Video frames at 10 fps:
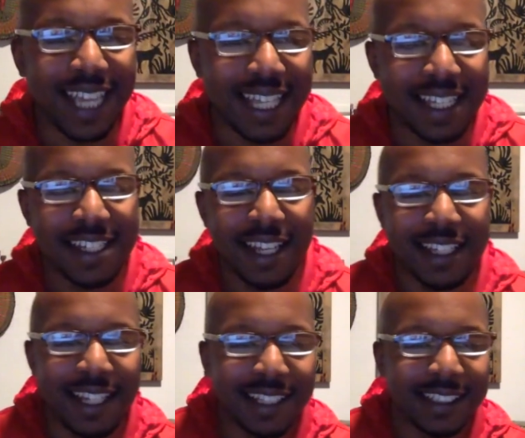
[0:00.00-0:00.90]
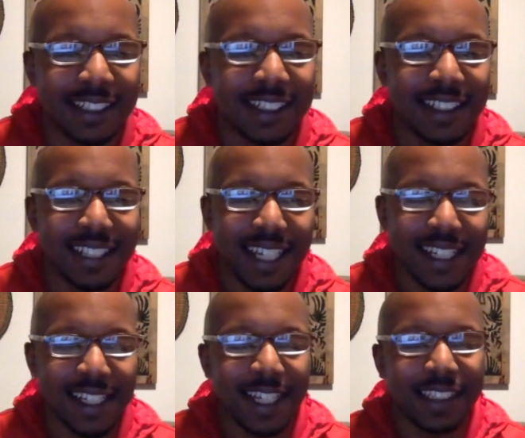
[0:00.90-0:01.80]
K E J X, K
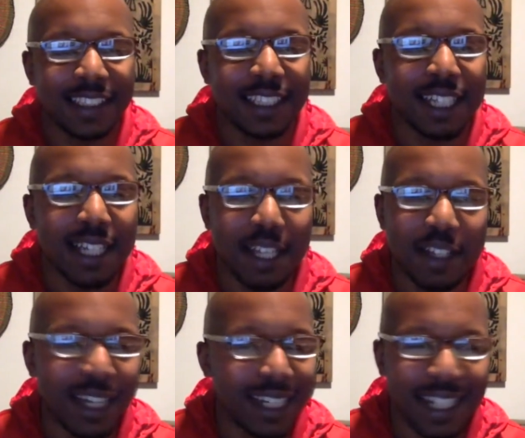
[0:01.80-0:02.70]
E J X. You got to yep.